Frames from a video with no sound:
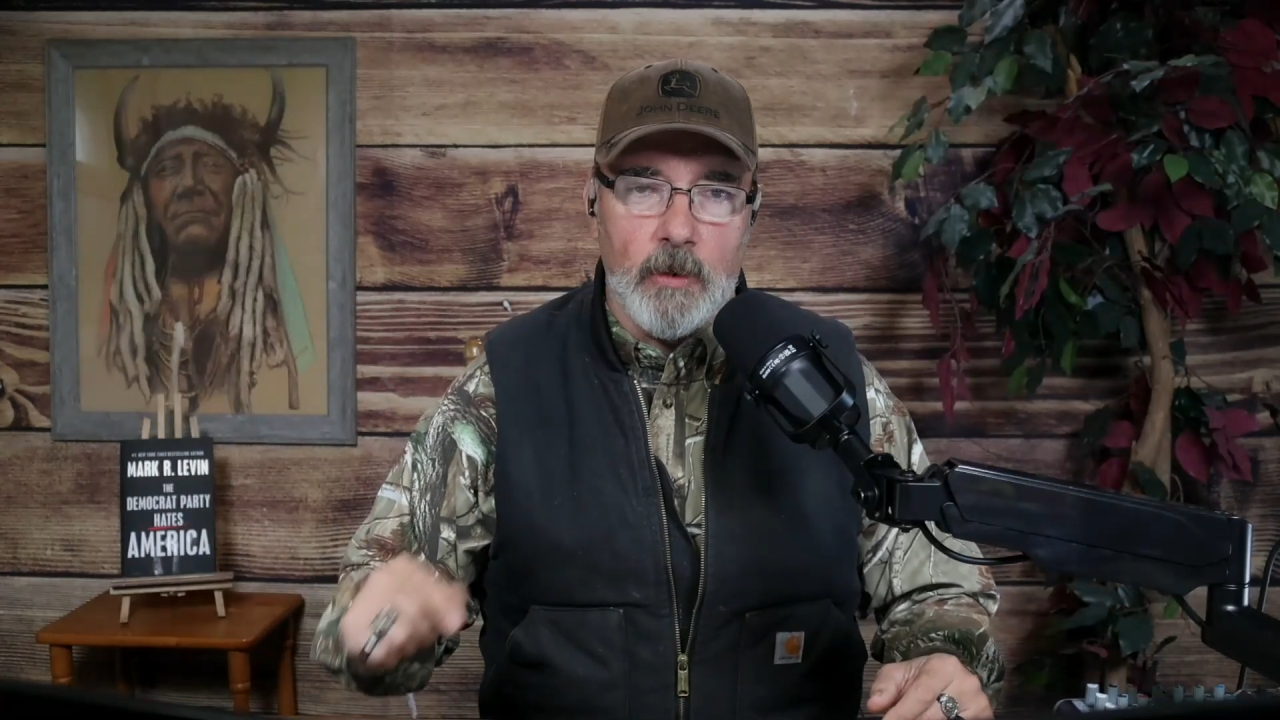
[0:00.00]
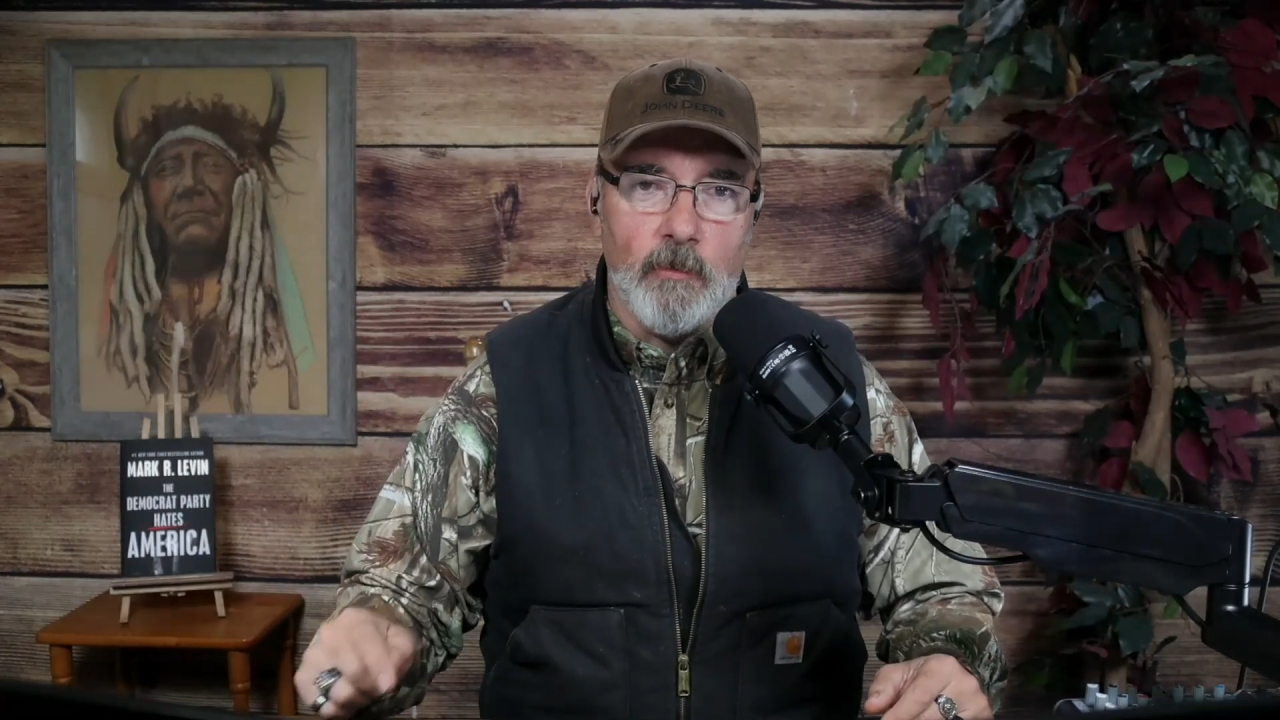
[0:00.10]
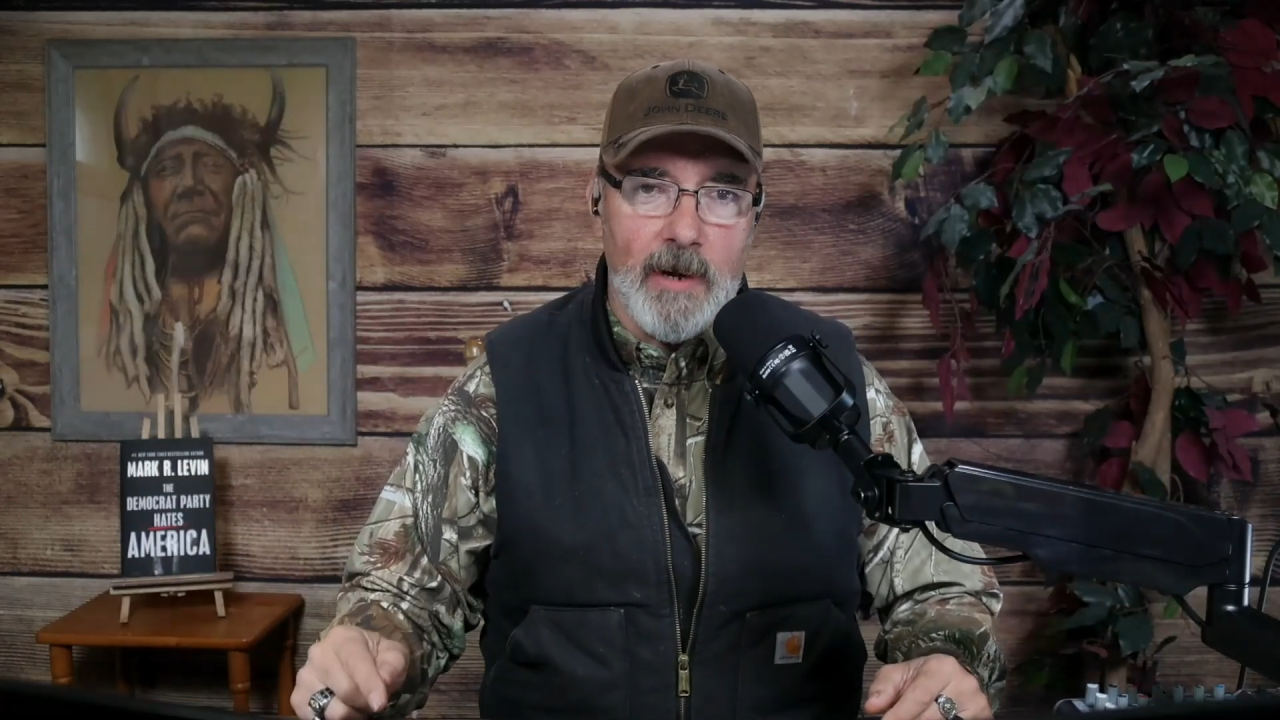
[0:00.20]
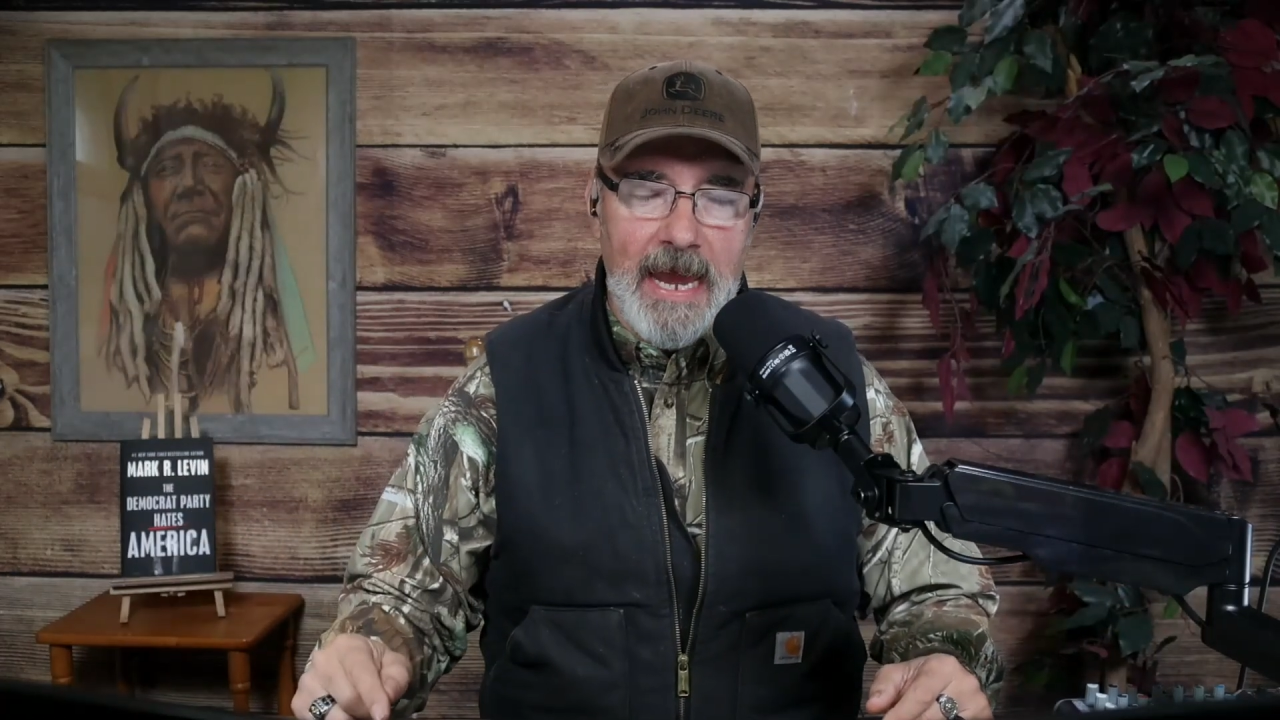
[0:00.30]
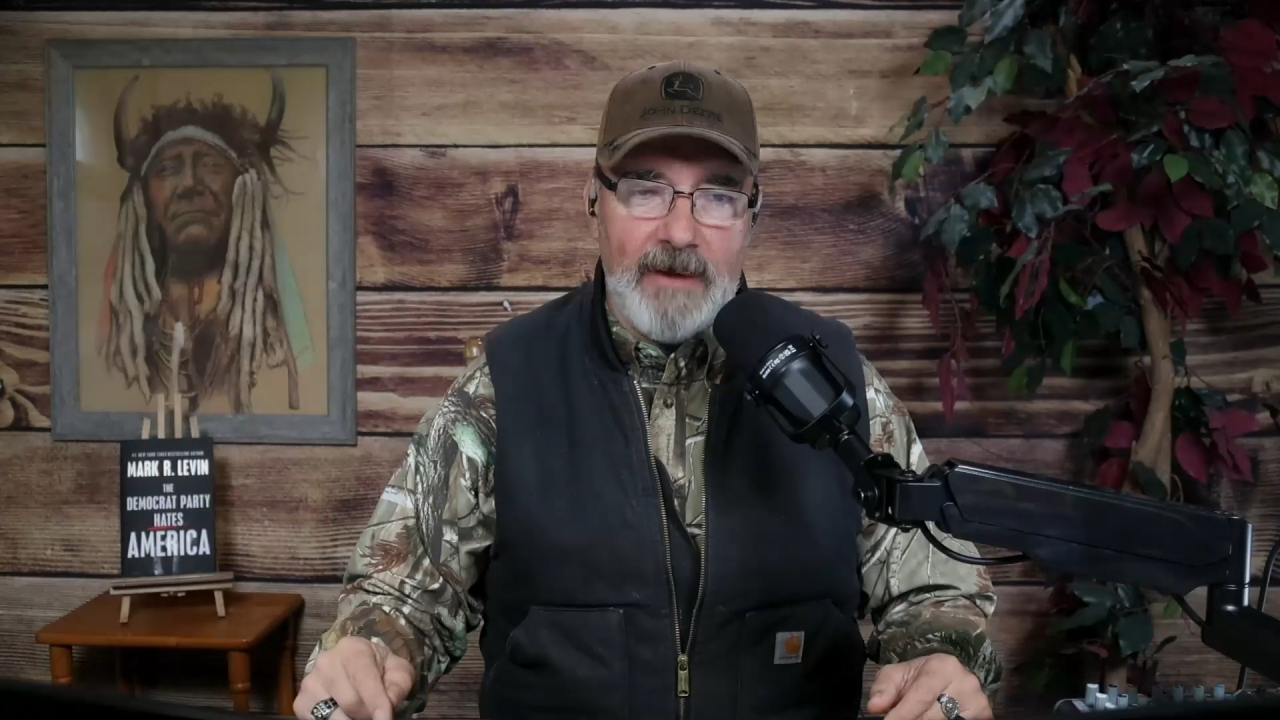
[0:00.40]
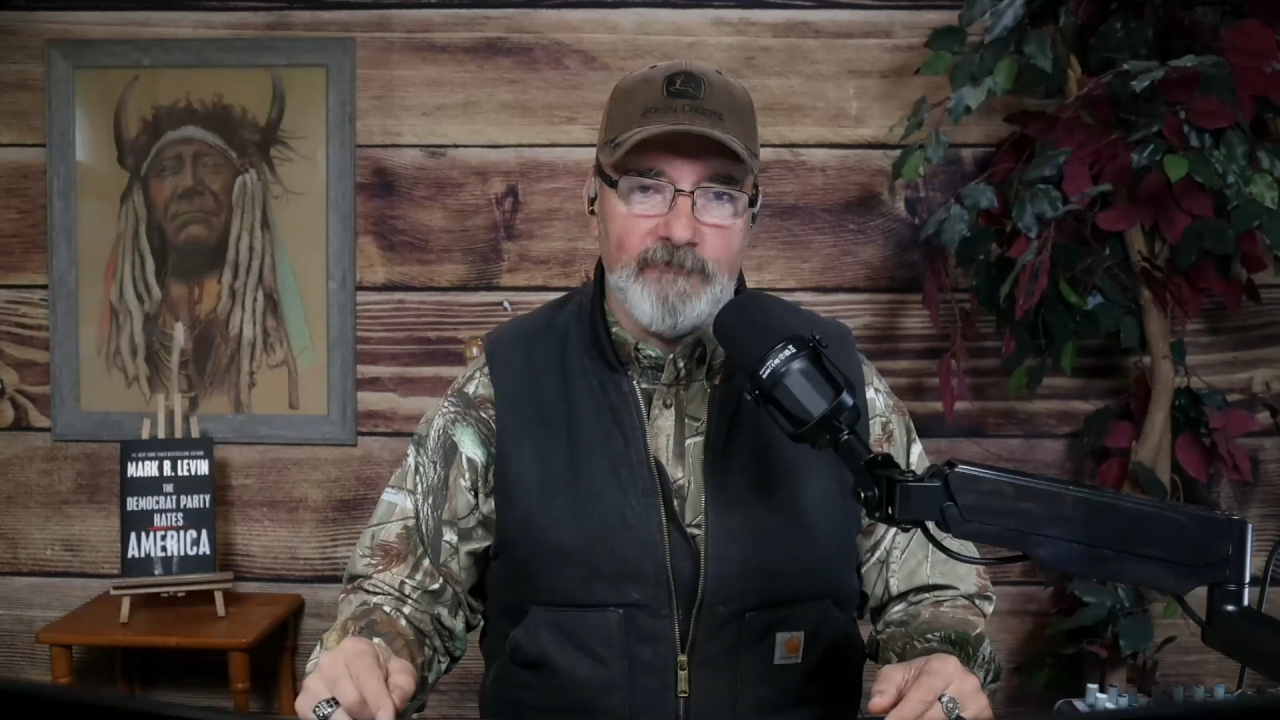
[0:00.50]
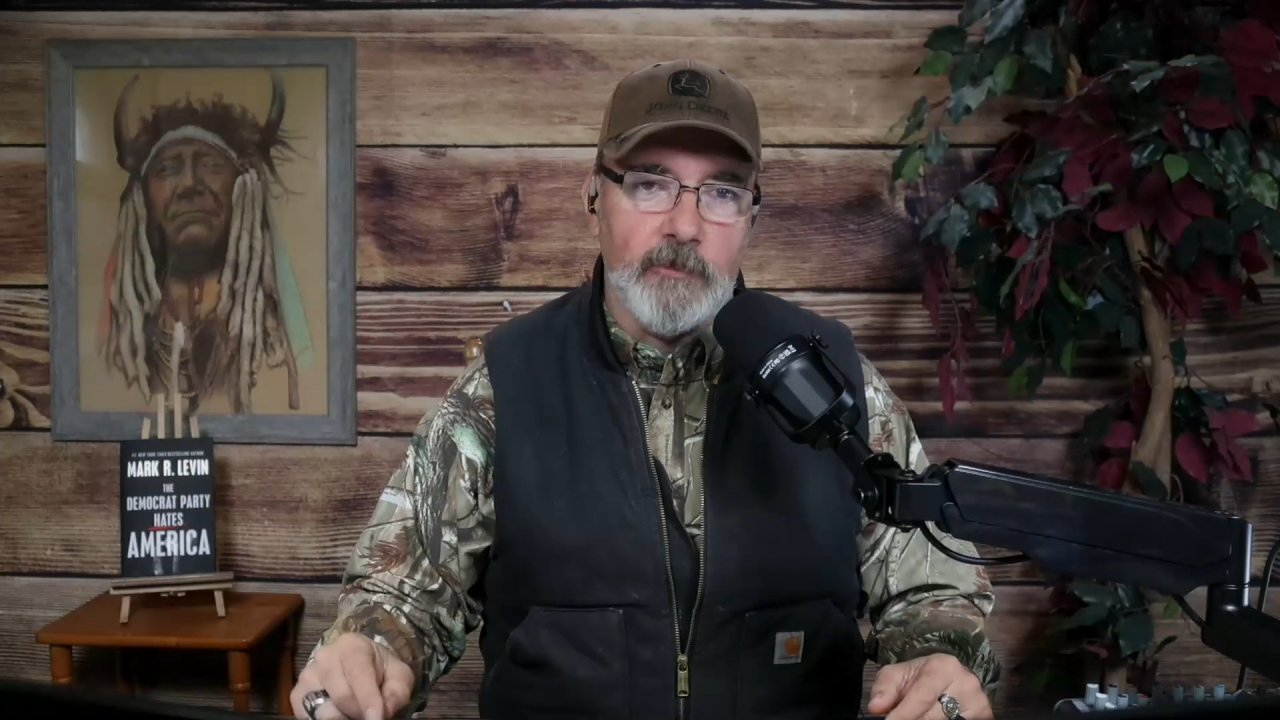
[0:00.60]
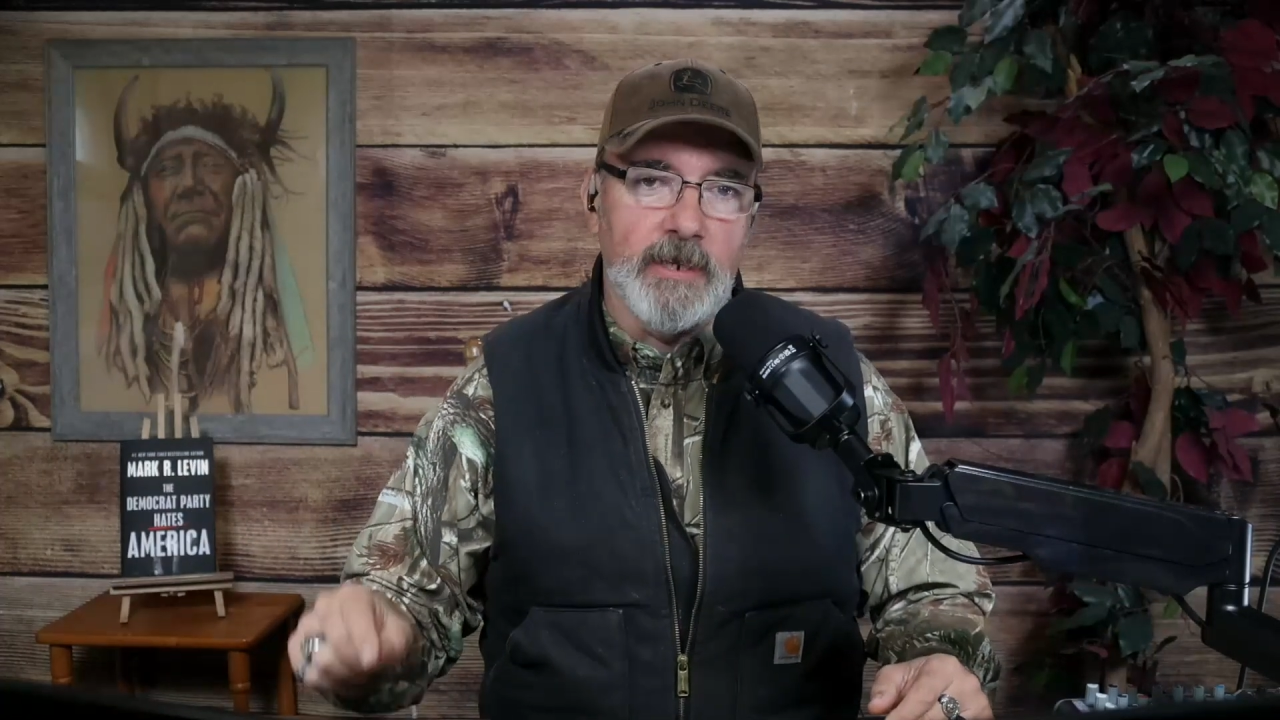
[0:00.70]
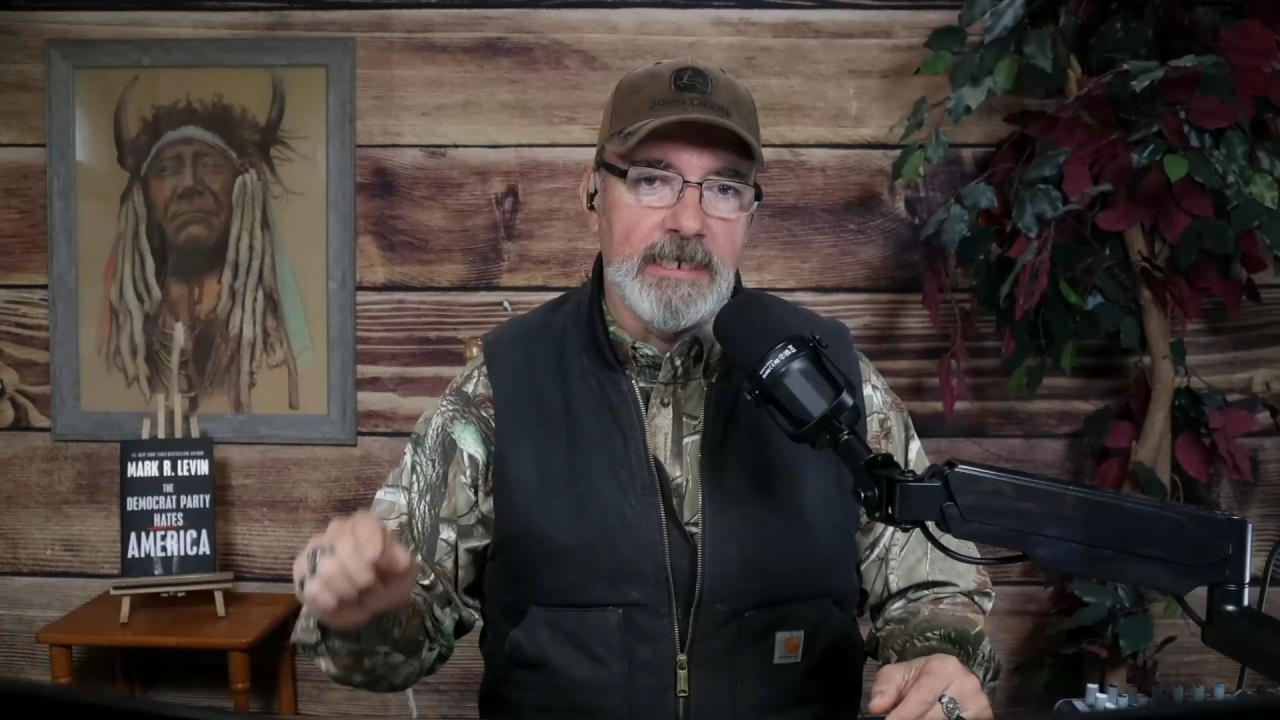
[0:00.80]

what we're after,